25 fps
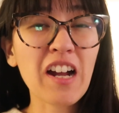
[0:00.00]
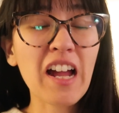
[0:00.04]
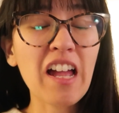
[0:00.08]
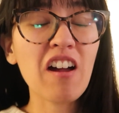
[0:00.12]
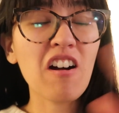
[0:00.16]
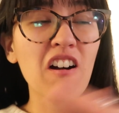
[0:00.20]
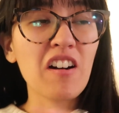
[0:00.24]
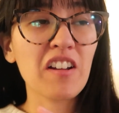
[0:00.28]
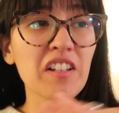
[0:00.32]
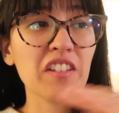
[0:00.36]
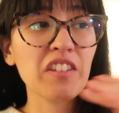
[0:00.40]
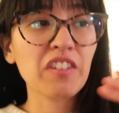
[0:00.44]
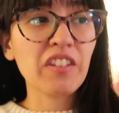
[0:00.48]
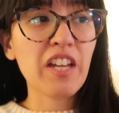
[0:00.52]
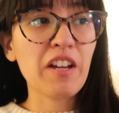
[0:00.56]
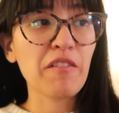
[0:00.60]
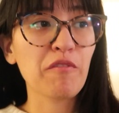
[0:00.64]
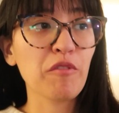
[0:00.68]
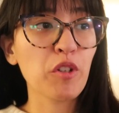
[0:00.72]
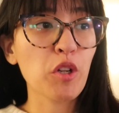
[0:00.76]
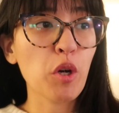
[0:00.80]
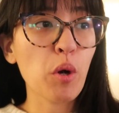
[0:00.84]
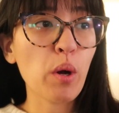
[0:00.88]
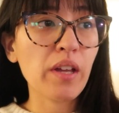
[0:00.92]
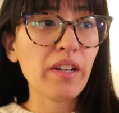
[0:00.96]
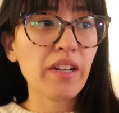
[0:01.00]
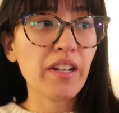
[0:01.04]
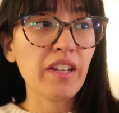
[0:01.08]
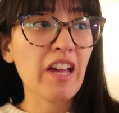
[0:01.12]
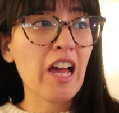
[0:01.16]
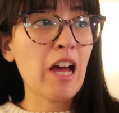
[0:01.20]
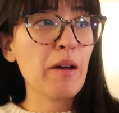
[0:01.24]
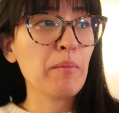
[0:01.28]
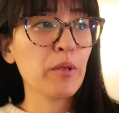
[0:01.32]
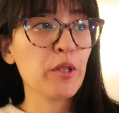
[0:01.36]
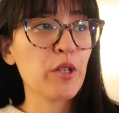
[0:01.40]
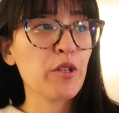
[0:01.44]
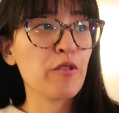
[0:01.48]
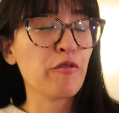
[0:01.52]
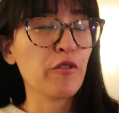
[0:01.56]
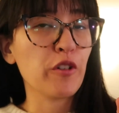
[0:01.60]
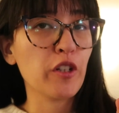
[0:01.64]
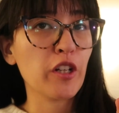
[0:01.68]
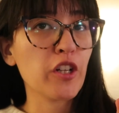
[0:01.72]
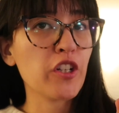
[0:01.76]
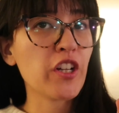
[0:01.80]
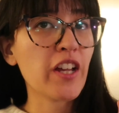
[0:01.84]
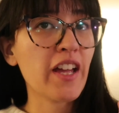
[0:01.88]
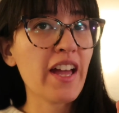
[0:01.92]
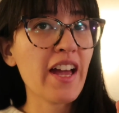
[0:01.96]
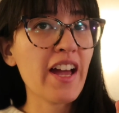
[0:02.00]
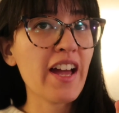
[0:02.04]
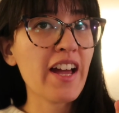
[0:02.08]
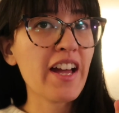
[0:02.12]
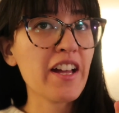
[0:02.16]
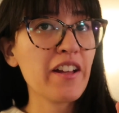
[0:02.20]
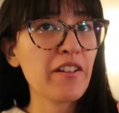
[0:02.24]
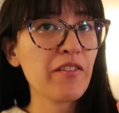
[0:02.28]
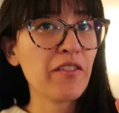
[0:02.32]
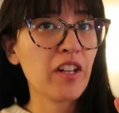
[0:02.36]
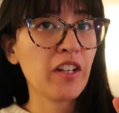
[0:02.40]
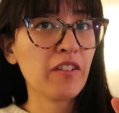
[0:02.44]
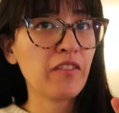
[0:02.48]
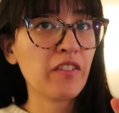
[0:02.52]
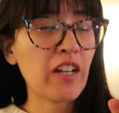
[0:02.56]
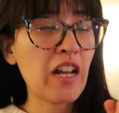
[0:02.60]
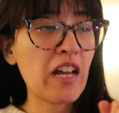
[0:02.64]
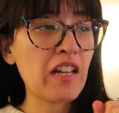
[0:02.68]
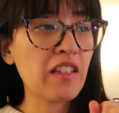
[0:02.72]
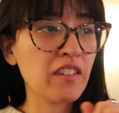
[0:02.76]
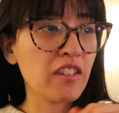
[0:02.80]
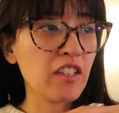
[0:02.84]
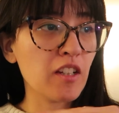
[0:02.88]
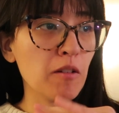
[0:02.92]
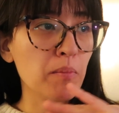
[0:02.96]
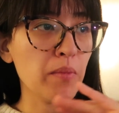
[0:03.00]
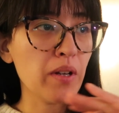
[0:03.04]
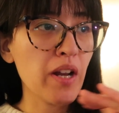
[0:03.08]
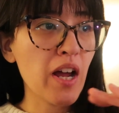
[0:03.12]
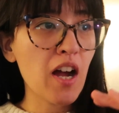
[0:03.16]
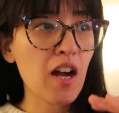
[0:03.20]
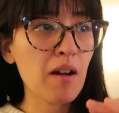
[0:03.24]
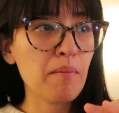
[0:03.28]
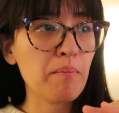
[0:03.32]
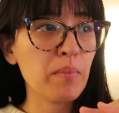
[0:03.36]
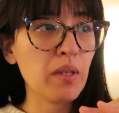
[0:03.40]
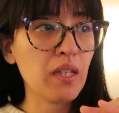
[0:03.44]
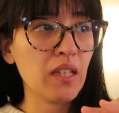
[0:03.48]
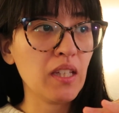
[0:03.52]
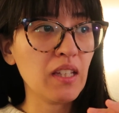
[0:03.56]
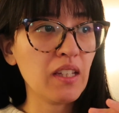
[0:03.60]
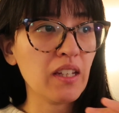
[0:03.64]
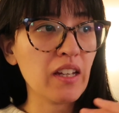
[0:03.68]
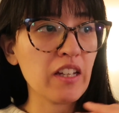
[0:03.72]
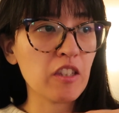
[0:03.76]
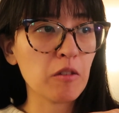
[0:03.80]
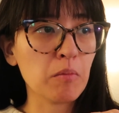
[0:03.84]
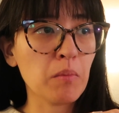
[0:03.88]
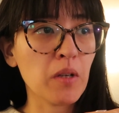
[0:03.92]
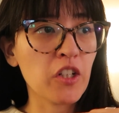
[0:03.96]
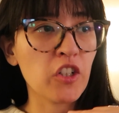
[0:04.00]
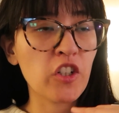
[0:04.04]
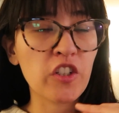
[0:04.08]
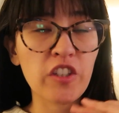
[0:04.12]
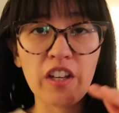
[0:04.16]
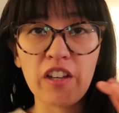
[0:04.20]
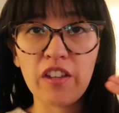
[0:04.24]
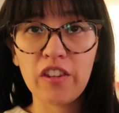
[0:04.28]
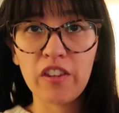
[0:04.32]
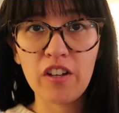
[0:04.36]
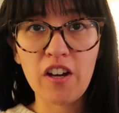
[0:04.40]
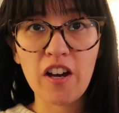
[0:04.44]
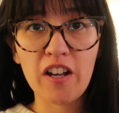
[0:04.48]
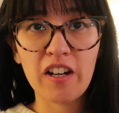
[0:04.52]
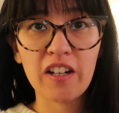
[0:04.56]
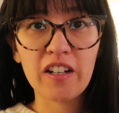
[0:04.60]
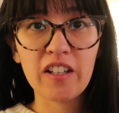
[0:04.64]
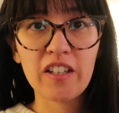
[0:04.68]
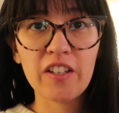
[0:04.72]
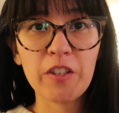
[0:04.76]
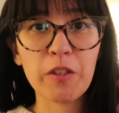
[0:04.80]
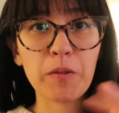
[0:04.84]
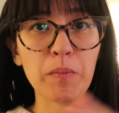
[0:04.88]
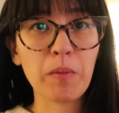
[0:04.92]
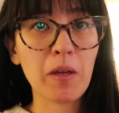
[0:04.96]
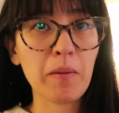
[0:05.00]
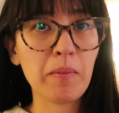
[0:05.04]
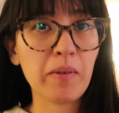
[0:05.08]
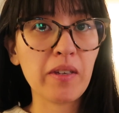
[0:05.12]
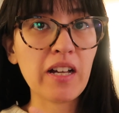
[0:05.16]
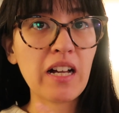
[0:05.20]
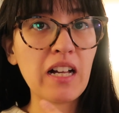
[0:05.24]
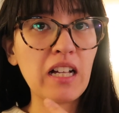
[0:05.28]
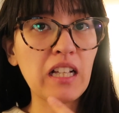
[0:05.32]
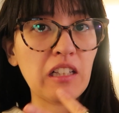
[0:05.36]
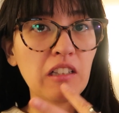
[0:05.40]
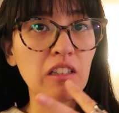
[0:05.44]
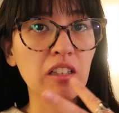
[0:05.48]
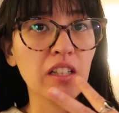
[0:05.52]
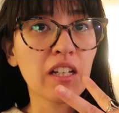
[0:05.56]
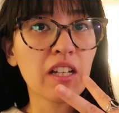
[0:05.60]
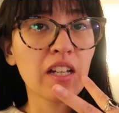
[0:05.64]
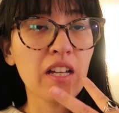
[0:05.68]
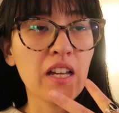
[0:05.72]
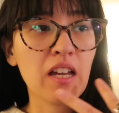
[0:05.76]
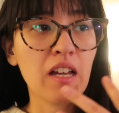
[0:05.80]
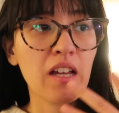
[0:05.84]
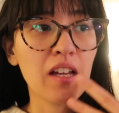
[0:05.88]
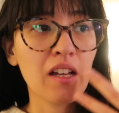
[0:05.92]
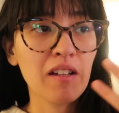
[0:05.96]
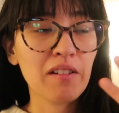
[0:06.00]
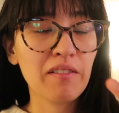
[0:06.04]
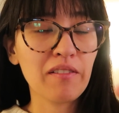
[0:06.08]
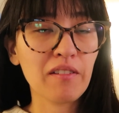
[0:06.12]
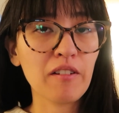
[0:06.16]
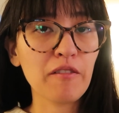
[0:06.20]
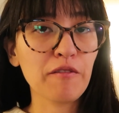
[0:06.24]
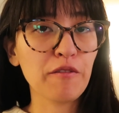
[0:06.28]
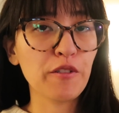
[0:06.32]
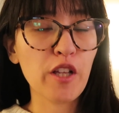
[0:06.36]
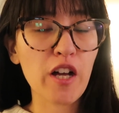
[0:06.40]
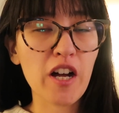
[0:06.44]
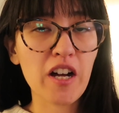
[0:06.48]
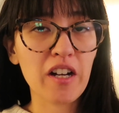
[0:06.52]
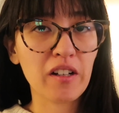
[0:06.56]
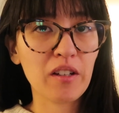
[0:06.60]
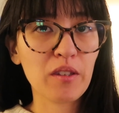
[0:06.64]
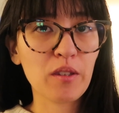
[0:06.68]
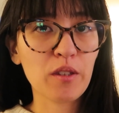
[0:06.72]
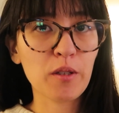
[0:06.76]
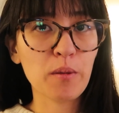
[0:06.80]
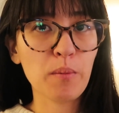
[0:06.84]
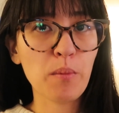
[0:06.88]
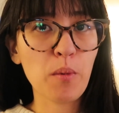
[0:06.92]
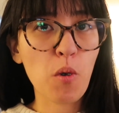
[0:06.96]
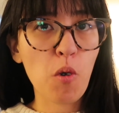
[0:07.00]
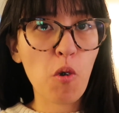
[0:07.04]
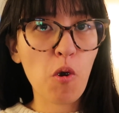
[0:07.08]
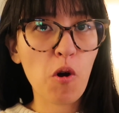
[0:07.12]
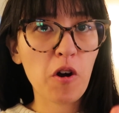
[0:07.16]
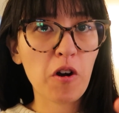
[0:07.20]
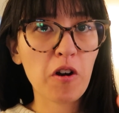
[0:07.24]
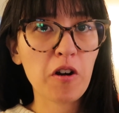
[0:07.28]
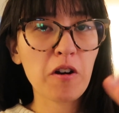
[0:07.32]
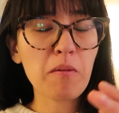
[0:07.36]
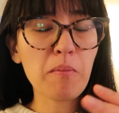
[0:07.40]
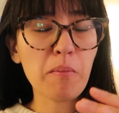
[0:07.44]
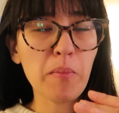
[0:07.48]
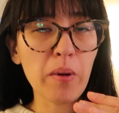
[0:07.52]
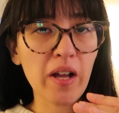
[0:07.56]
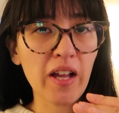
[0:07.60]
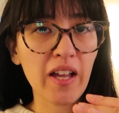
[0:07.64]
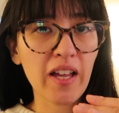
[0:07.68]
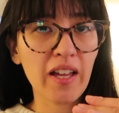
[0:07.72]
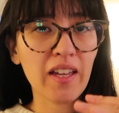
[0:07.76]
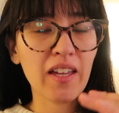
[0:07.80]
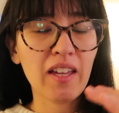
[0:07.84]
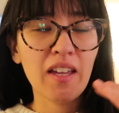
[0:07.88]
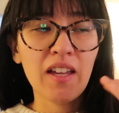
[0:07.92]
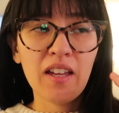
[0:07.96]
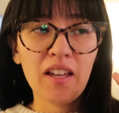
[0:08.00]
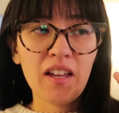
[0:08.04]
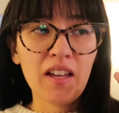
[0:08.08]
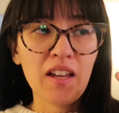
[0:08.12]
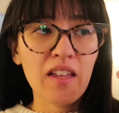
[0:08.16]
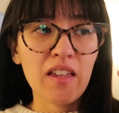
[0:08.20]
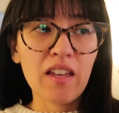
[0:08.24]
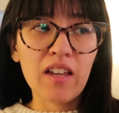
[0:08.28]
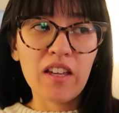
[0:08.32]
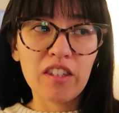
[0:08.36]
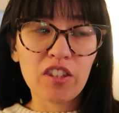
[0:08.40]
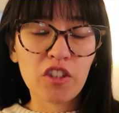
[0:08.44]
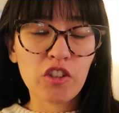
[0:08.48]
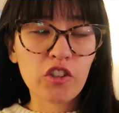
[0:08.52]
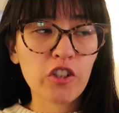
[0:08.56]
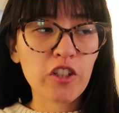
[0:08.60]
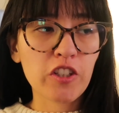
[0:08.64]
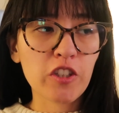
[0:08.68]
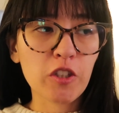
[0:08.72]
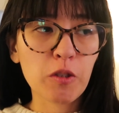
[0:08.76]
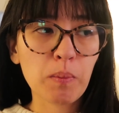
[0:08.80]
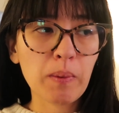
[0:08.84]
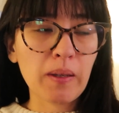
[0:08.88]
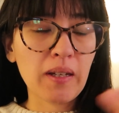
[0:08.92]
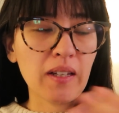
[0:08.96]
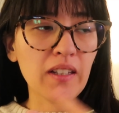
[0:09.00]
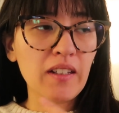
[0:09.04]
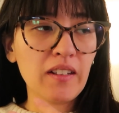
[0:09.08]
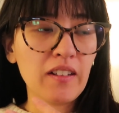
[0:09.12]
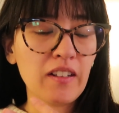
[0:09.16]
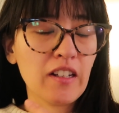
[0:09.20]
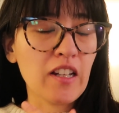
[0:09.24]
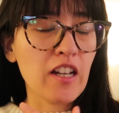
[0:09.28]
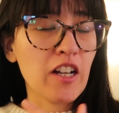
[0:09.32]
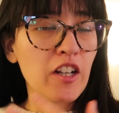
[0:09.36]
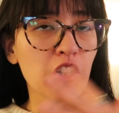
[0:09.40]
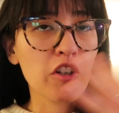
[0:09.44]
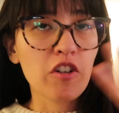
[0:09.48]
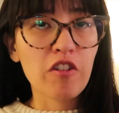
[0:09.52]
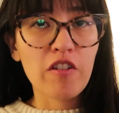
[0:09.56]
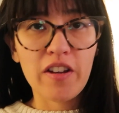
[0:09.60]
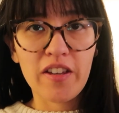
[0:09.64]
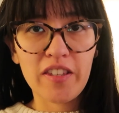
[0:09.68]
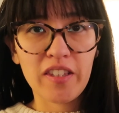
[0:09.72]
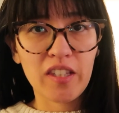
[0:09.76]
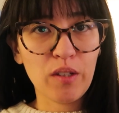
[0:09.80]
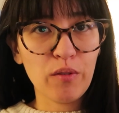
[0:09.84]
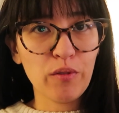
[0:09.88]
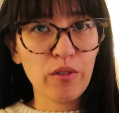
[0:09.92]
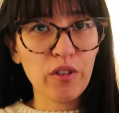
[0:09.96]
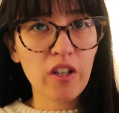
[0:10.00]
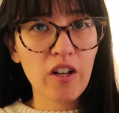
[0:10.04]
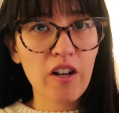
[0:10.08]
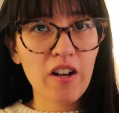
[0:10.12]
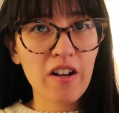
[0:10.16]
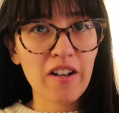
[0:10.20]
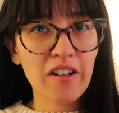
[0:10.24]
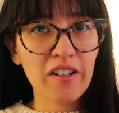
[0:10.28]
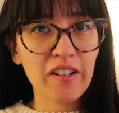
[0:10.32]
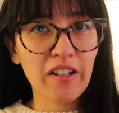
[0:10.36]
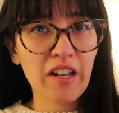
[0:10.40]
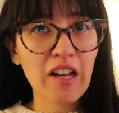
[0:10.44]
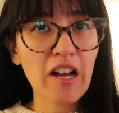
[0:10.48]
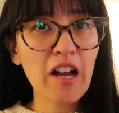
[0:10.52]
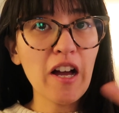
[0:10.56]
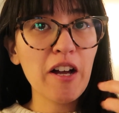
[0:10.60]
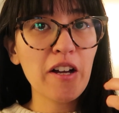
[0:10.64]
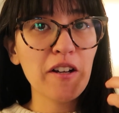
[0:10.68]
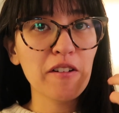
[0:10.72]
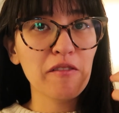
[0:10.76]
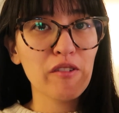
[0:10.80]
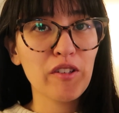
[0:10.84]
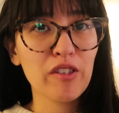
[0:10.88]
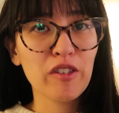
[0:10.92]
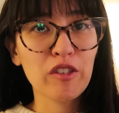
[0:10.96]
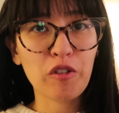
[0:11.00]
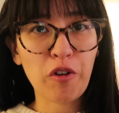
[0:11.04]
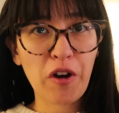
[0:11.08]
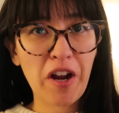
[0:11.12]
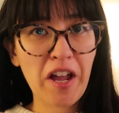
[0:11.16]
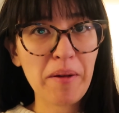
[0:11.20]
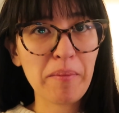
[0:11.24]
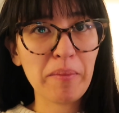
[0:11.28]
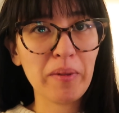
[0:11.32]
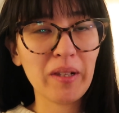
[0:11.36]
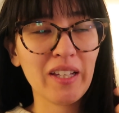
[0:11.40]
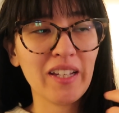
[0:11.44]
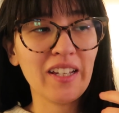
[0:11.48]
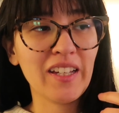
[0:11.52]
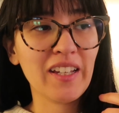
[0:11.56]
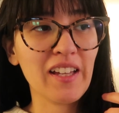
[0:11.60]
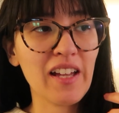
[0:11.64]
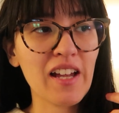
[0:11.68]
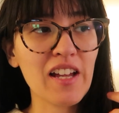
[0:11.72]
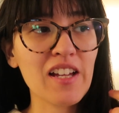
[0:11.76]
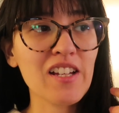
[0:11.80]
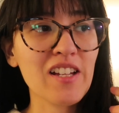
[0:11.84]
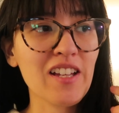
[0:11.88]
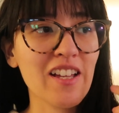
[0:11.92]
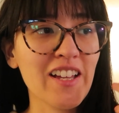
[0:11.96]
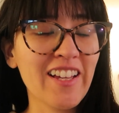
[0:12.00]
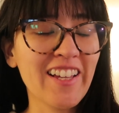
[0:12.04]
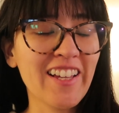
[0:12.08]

I honestly have no idea how much footage I have, and if it ends up not being as much as I thought it is, maybe I'll vlog some more, but it's just been a crazy vlog of scrambling,